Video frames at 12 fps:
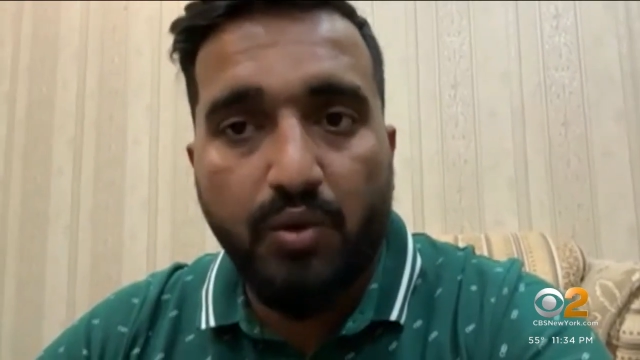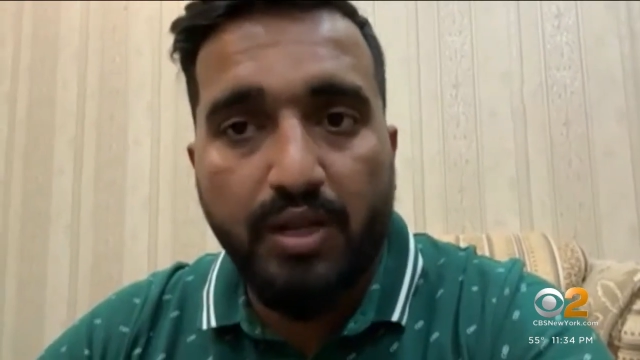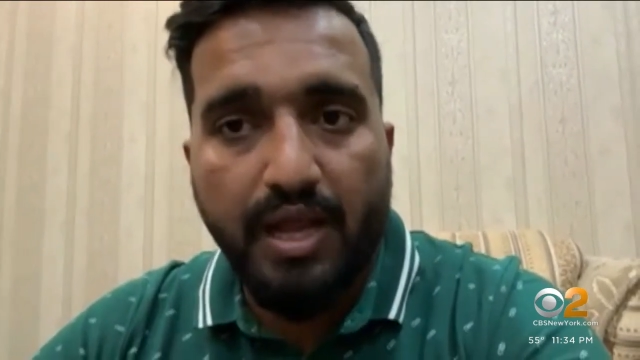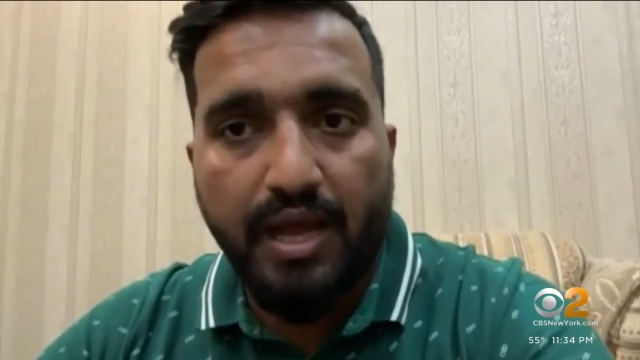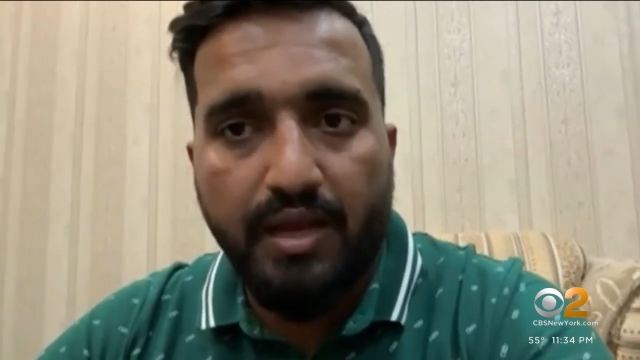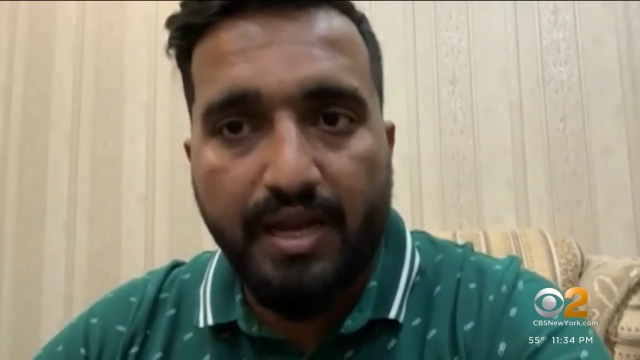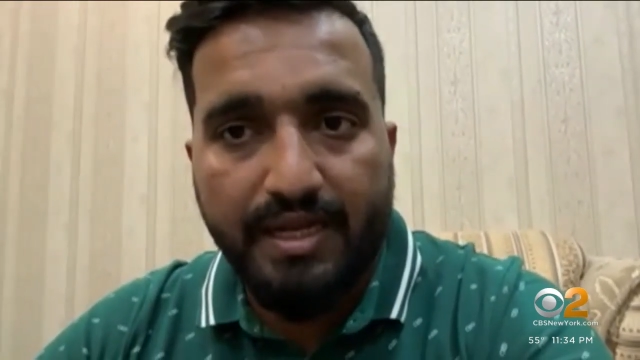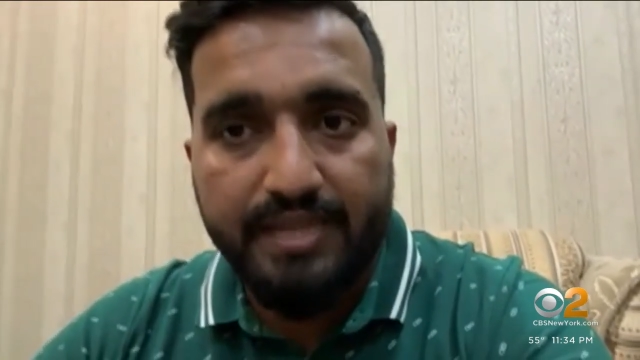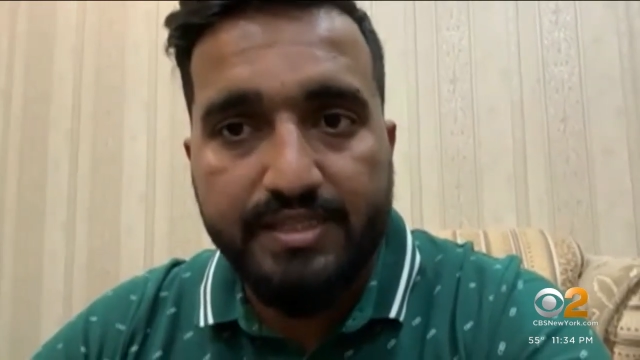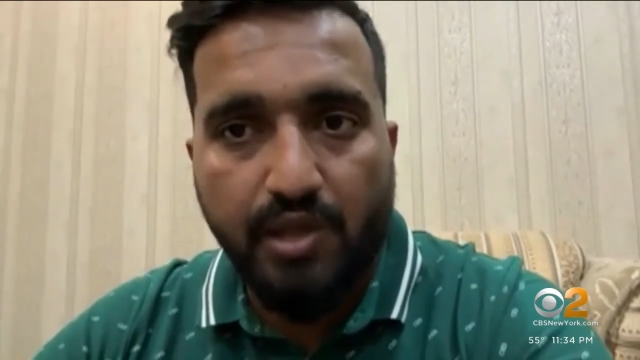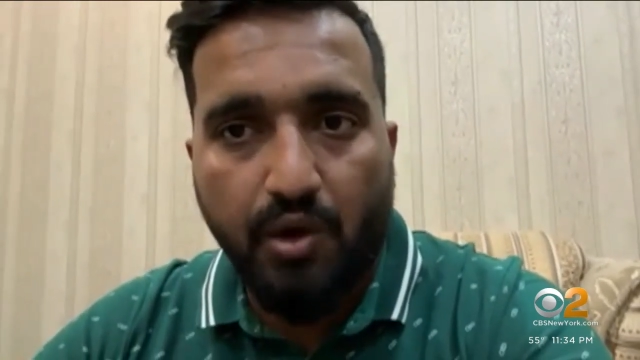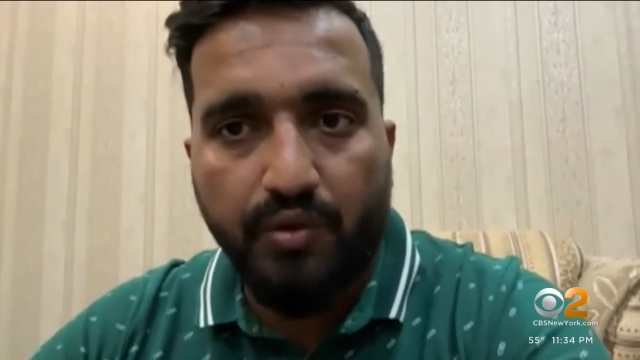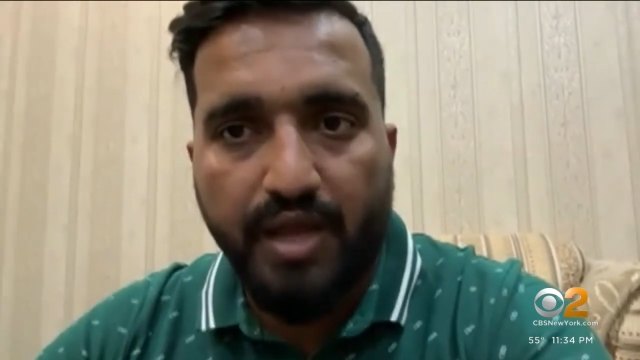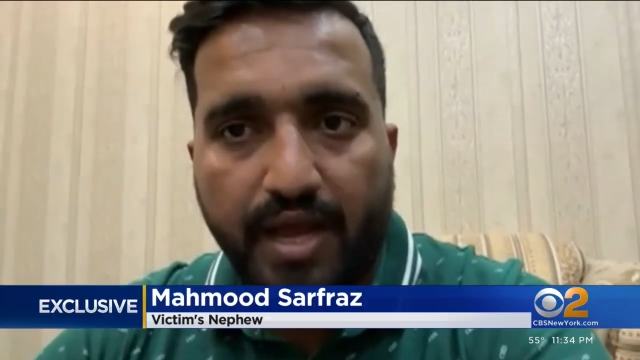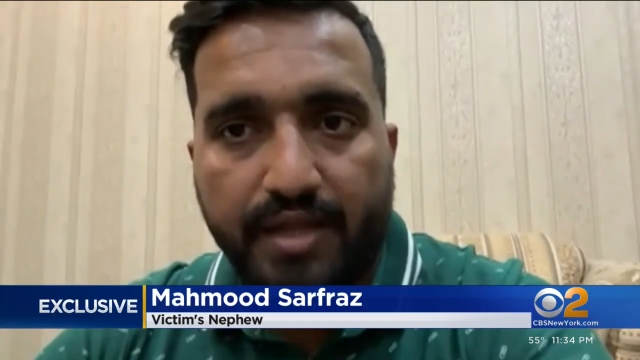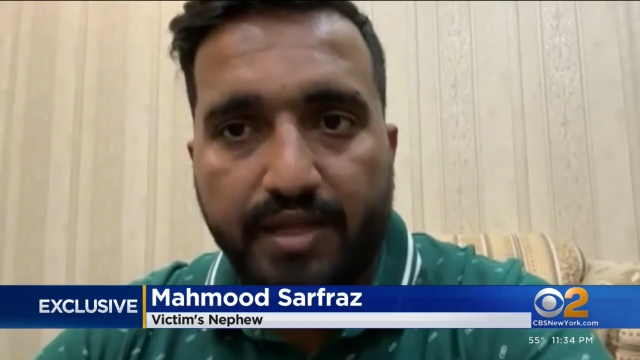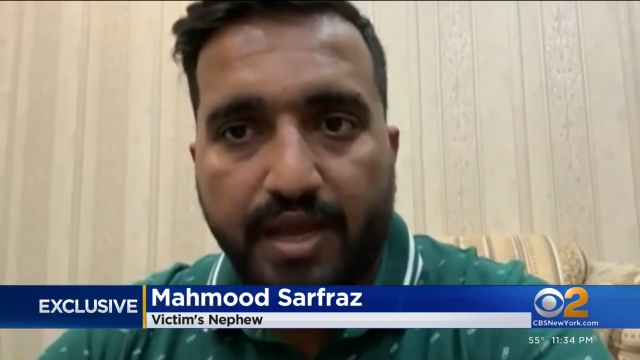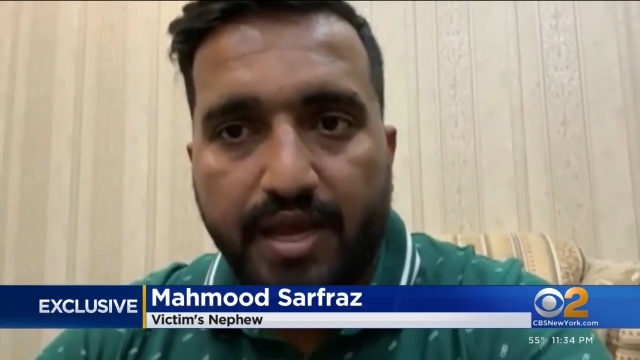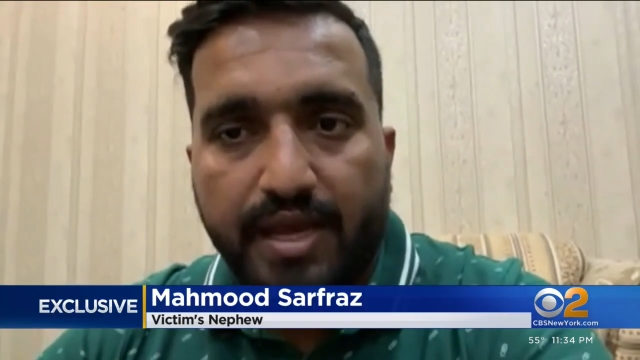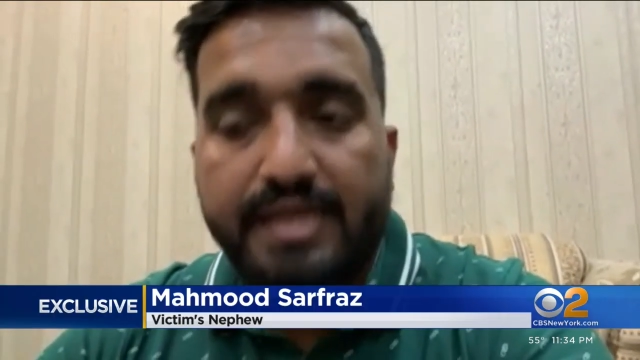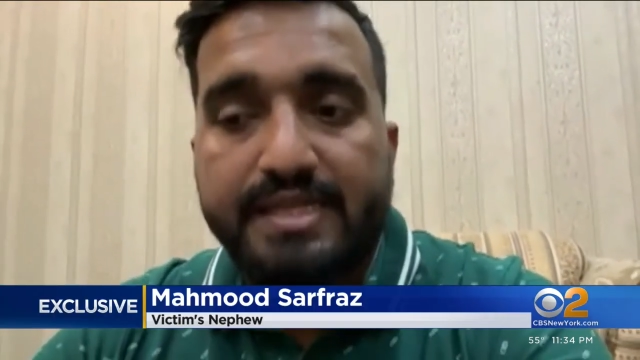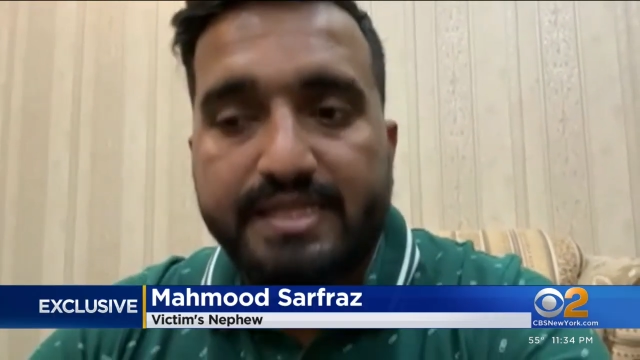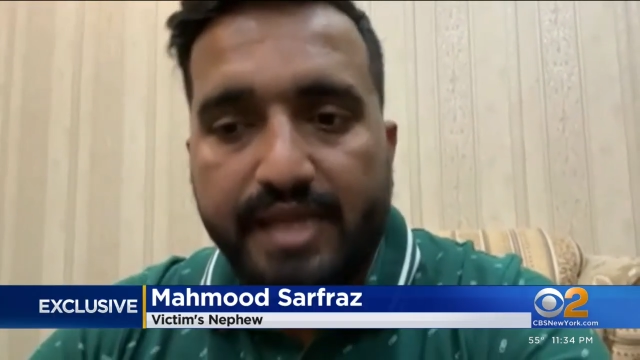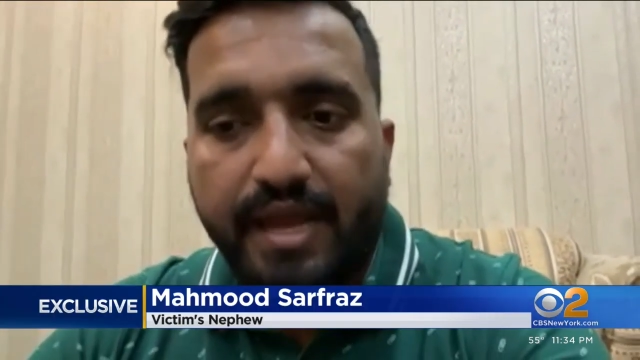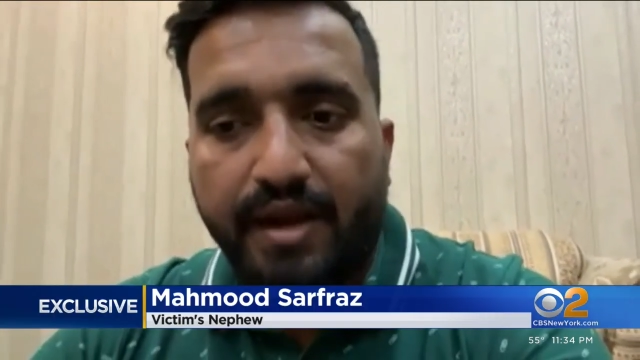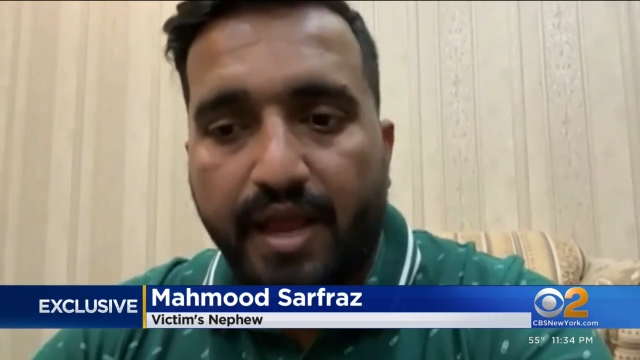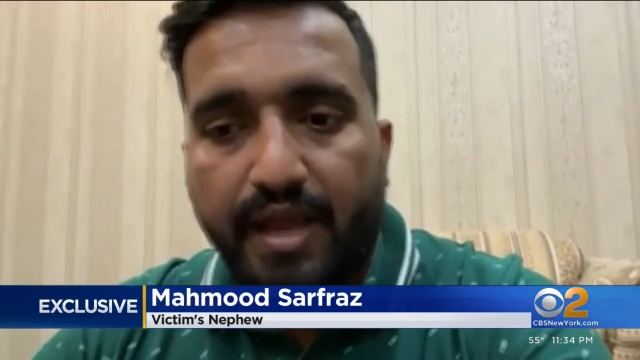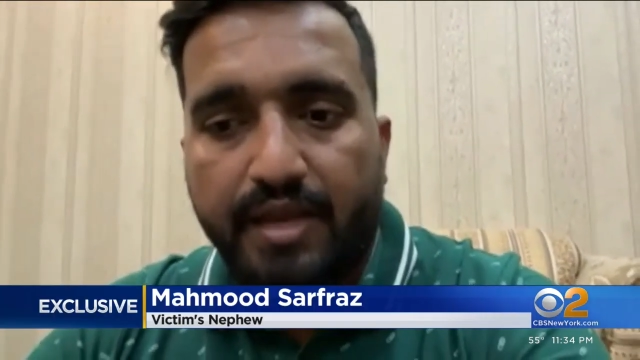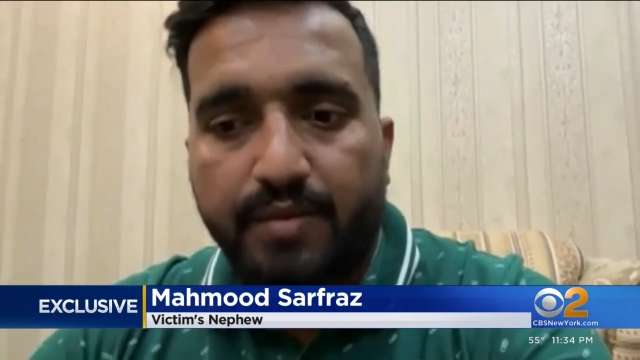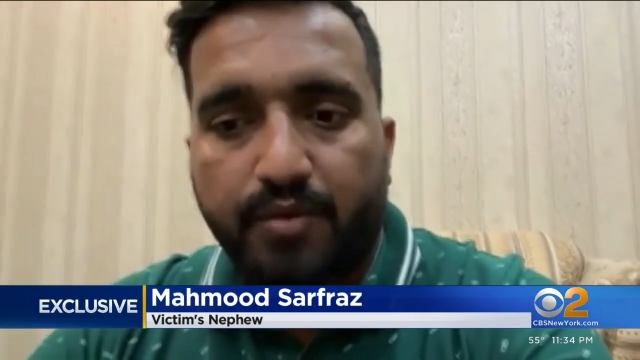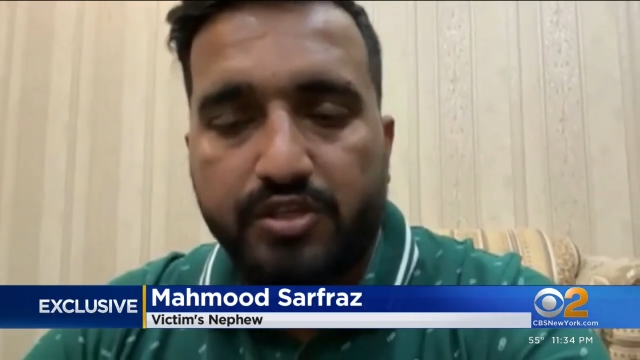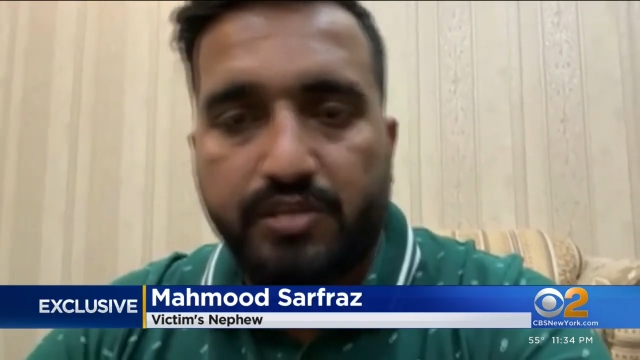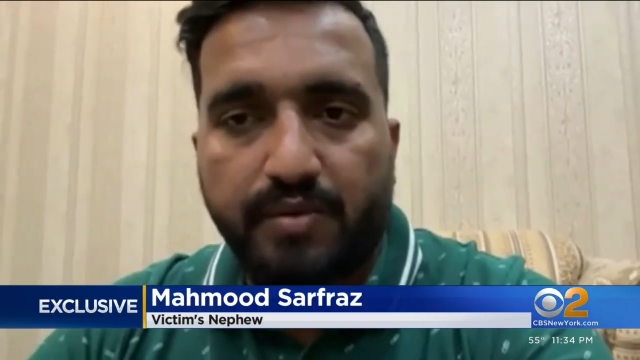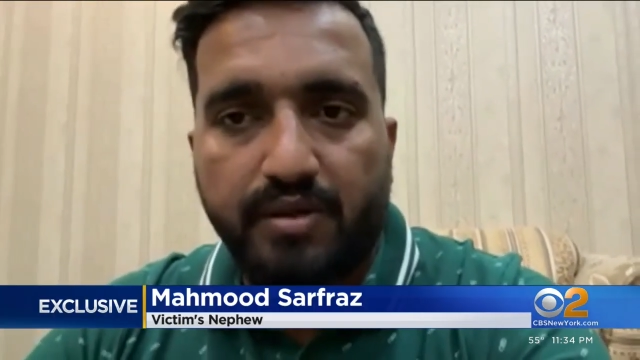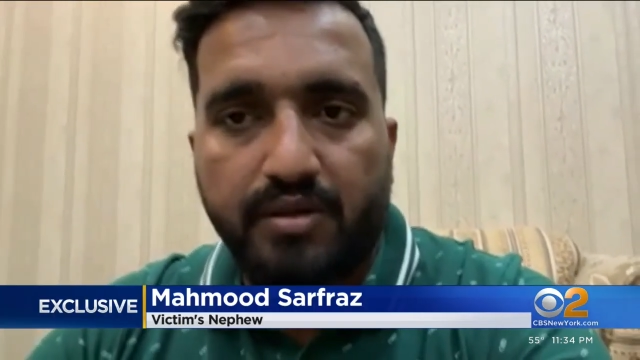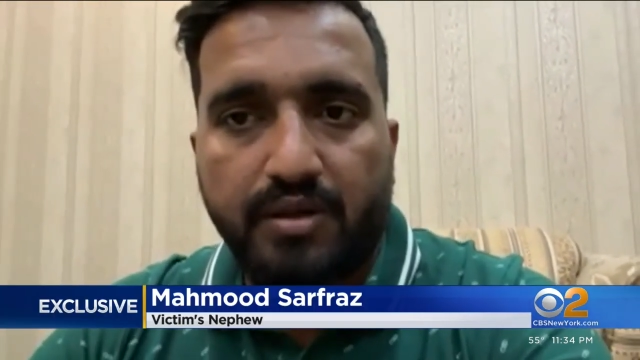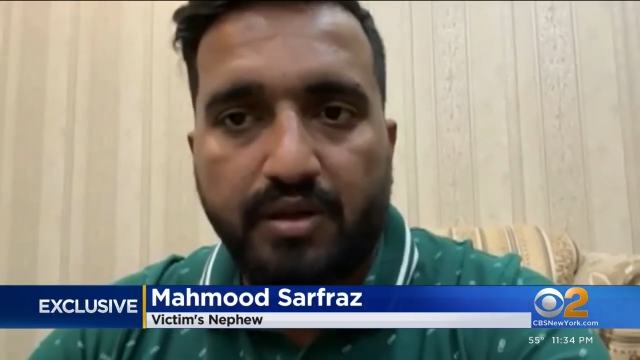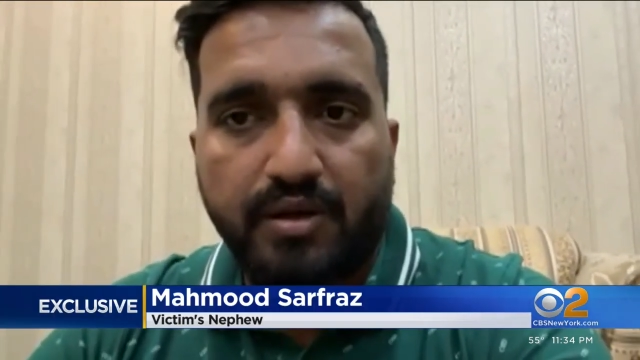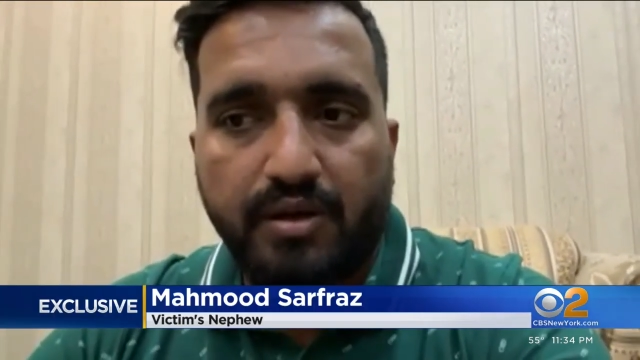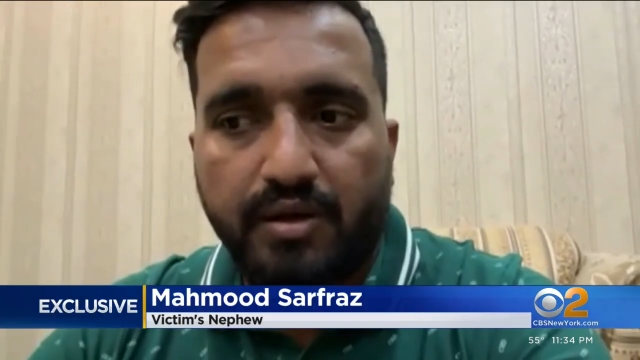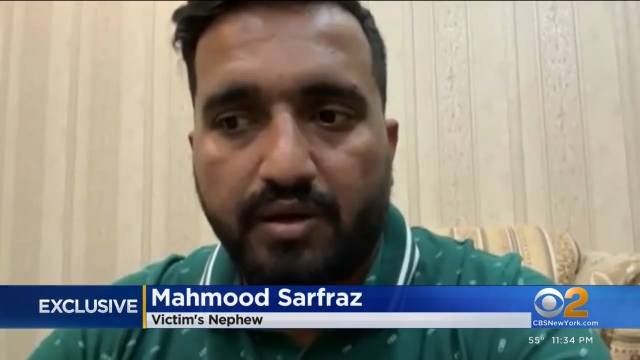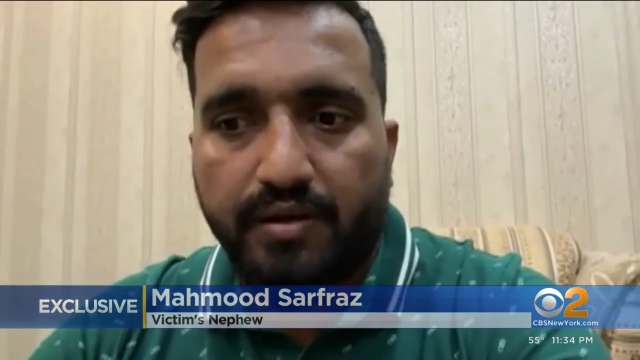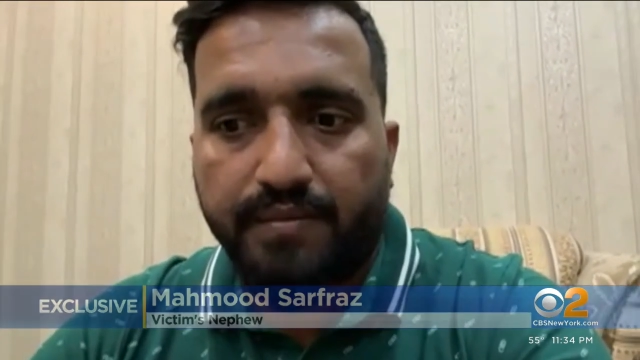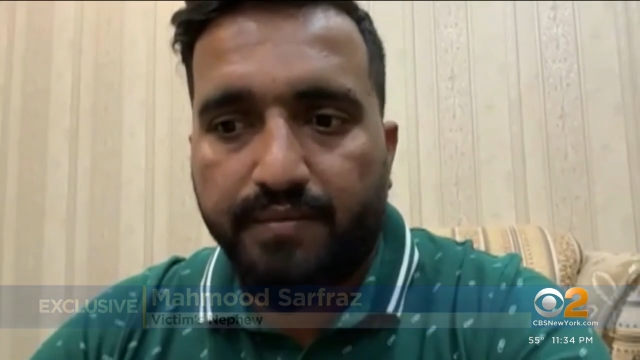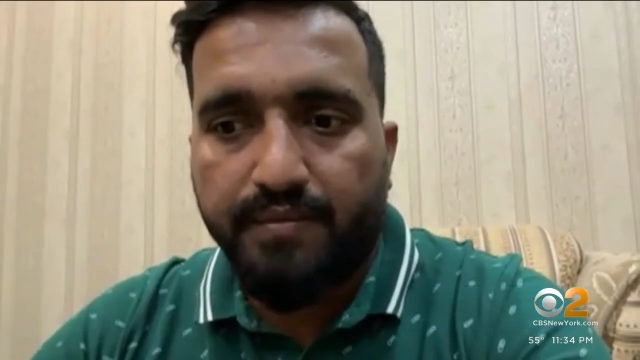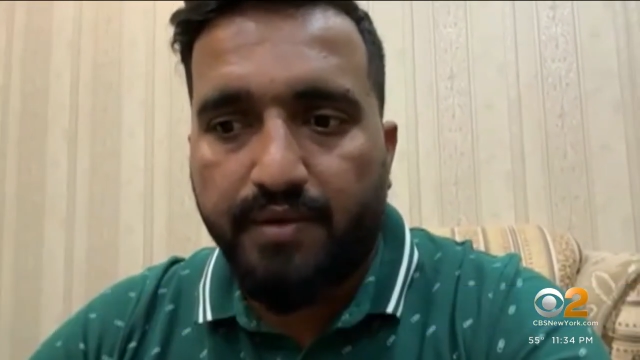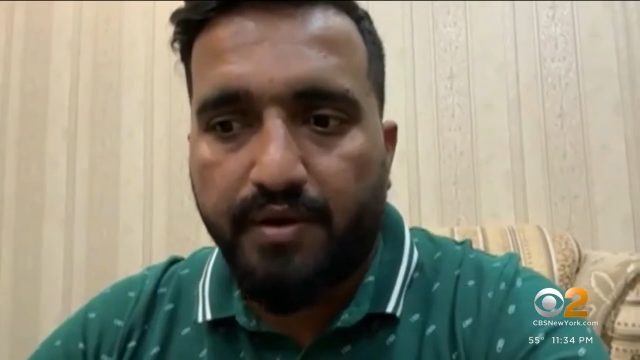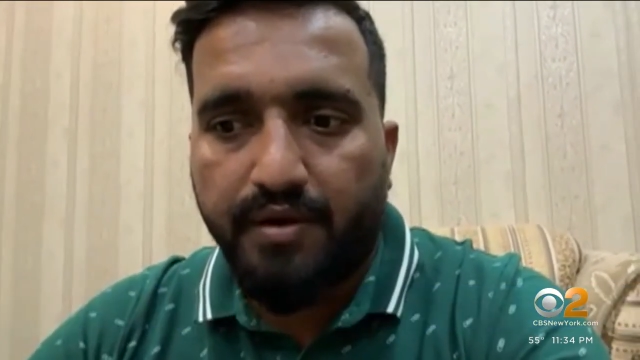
They will let us know that is there any possible um,